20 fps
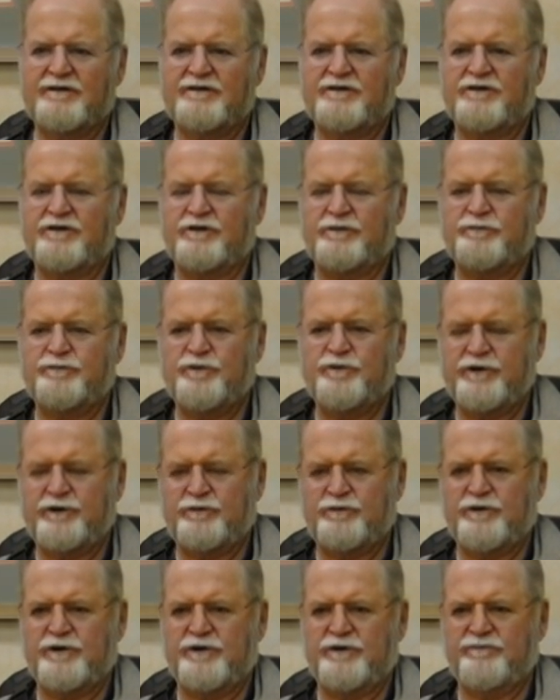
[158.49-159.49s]
to the
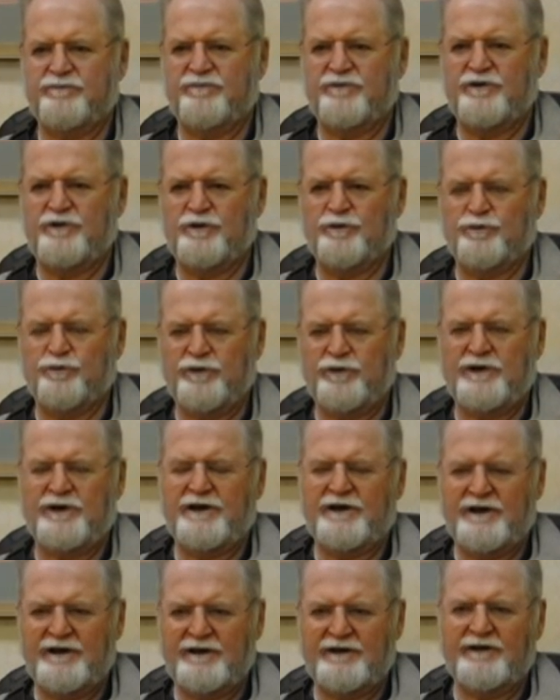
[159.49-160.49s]
point where you really
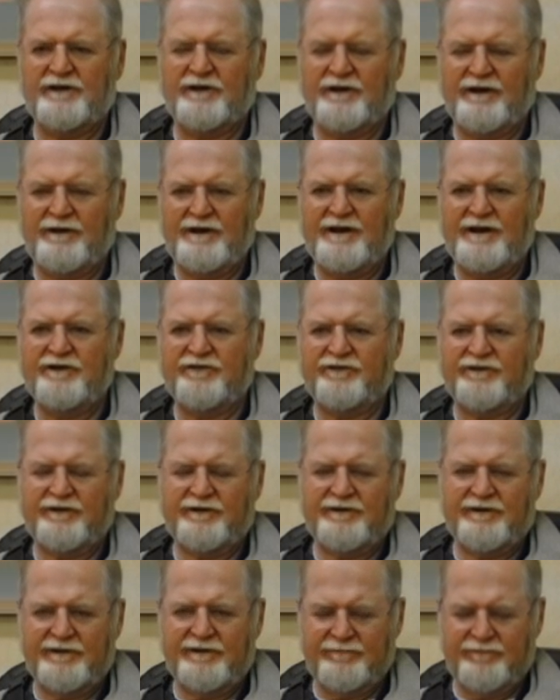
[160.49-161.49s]
need to, each
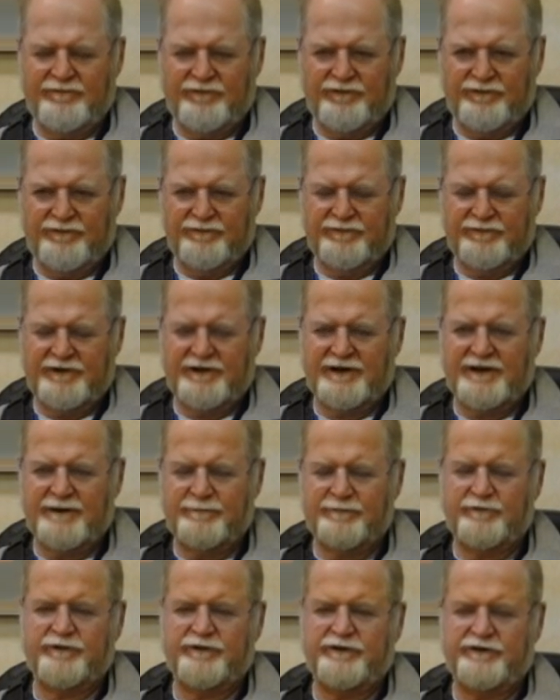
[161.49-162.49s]

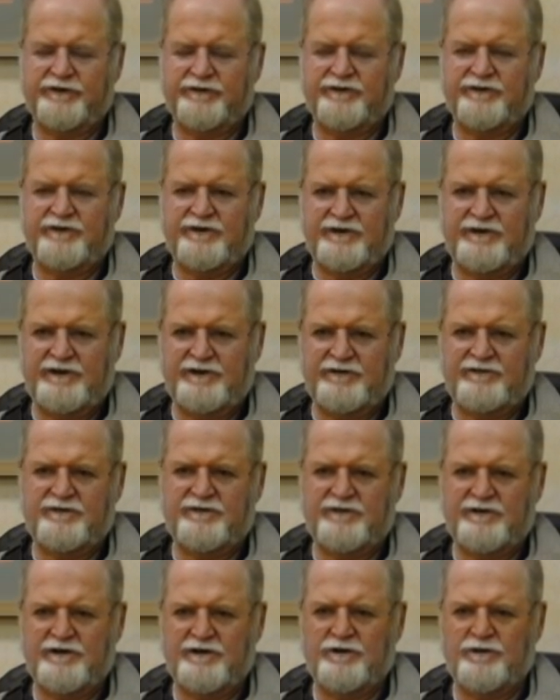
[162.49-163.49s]
collaborator needs
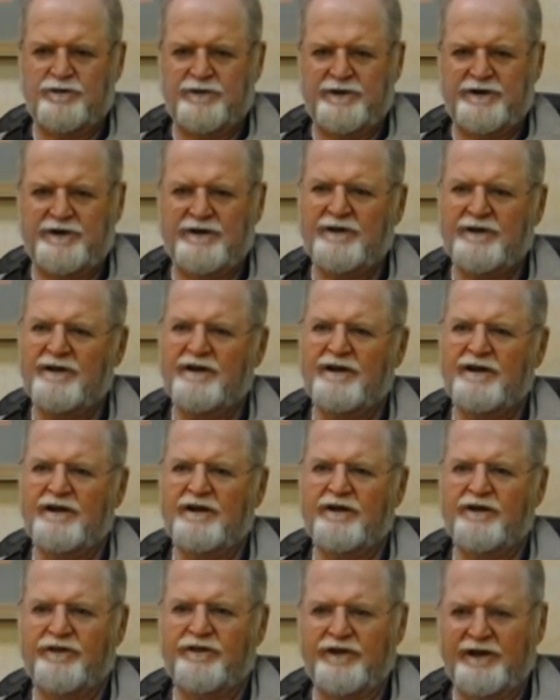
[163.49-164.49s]
to go in
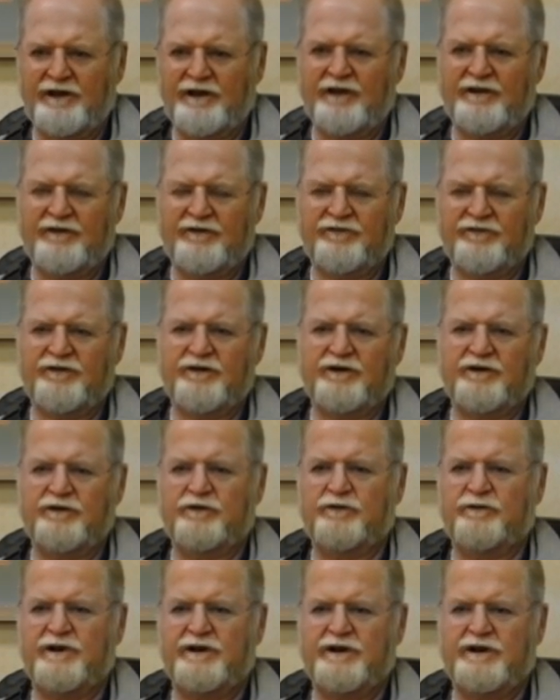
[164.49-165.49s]
thinking he's going to
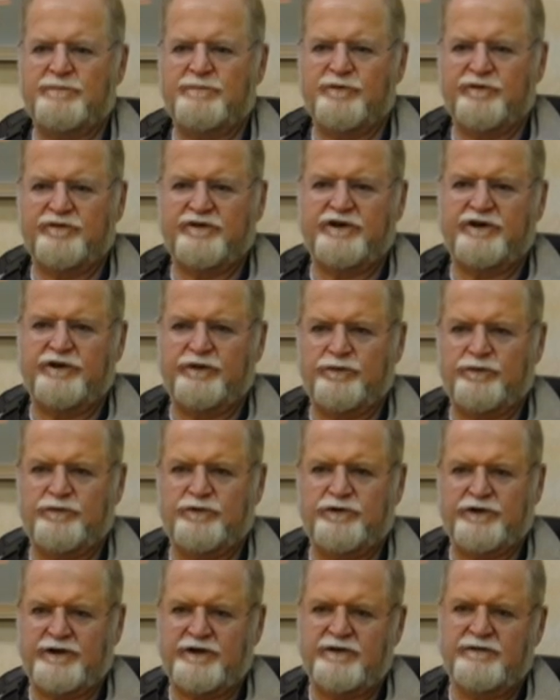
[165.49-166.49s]
do 80% of the
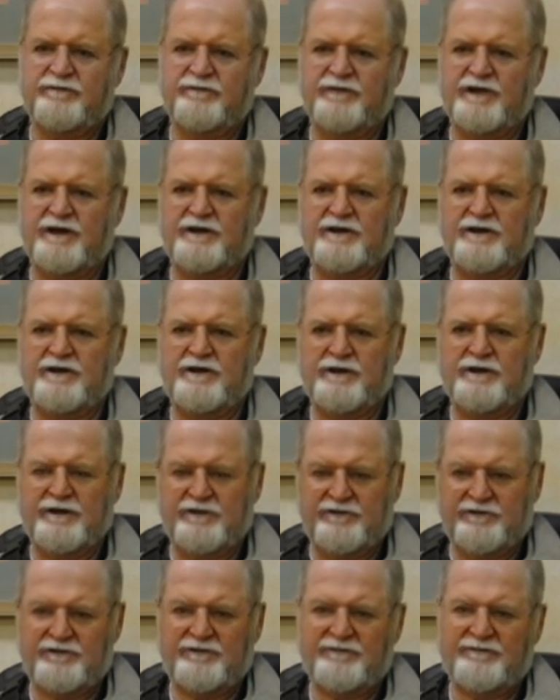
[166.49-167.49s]
work, and he
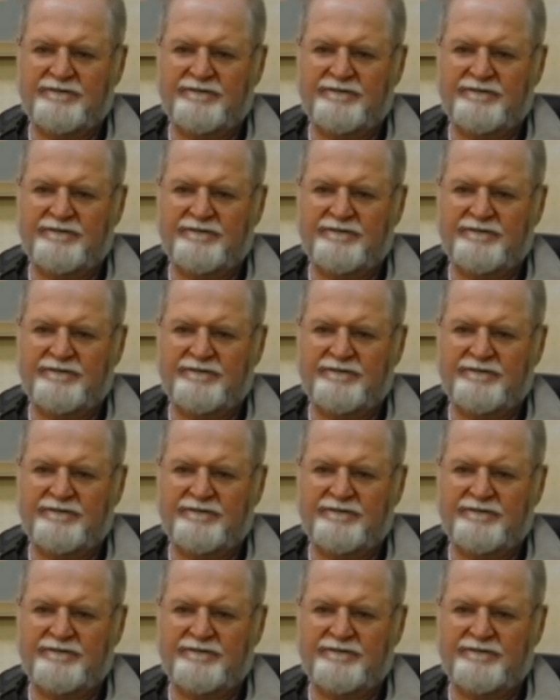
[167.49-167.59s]
is.